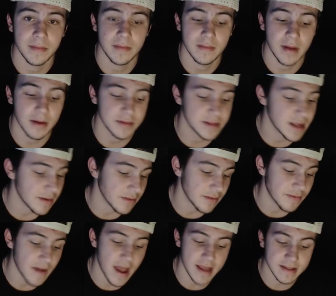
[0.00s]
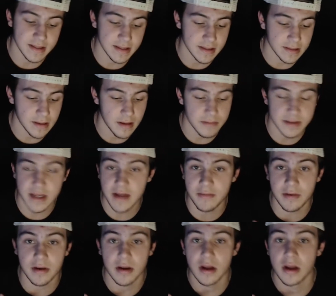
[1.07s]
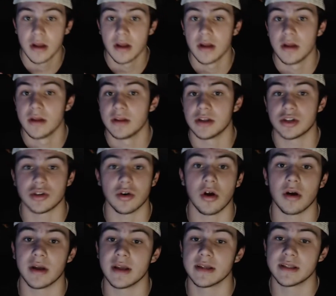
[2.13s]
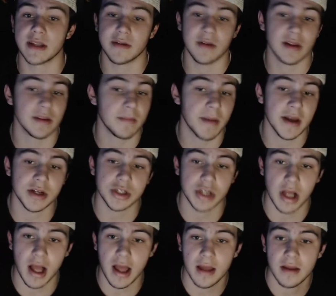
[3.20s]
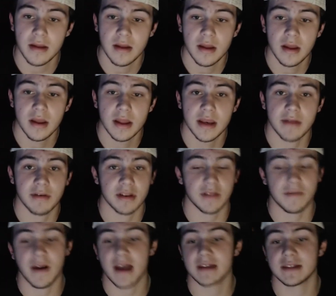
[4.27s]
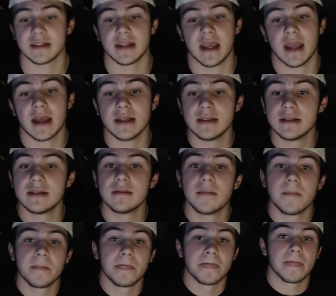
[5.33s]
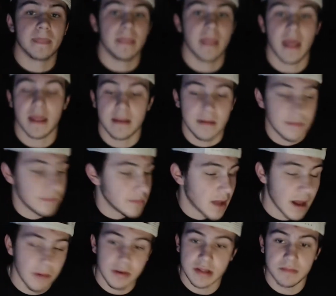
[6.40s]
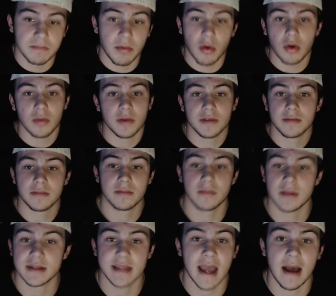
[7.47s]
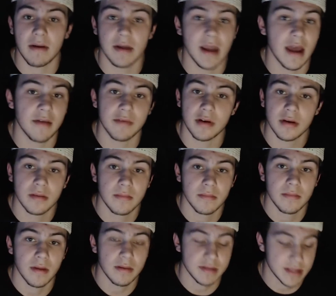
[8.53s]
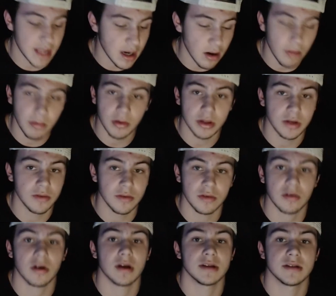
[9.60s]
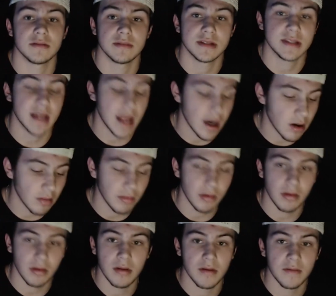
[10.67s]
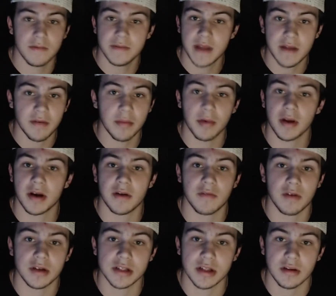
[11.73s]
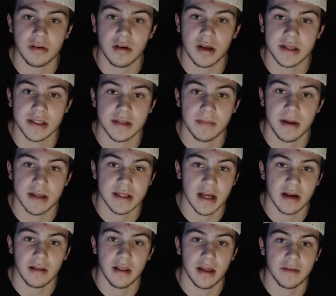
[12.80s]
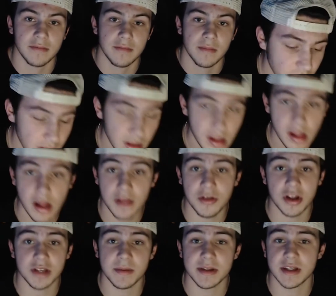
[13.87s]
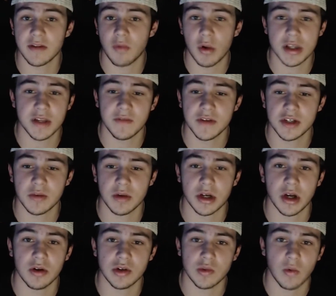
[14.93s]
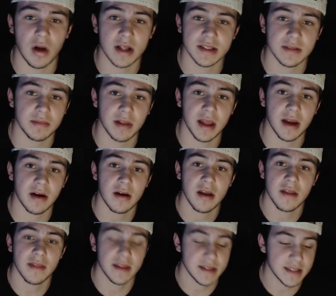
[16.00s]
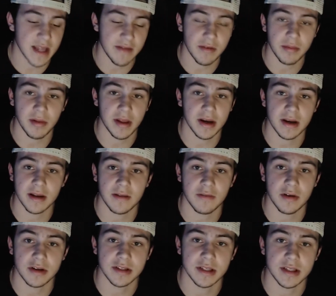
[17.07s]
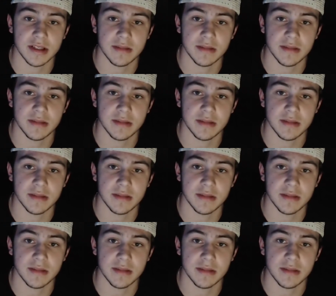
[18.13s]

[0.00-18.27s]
I was never the fastest. I was never the strongest, never had the best shot, never had the fastest hands. I wasn't born with, with talent ever. I was terrible in youth lacrosse. I was terrible. Never played on a varsity lacrosse team my entire life. I thought to myself, what Division One coach wants a player that's never played on a varsity team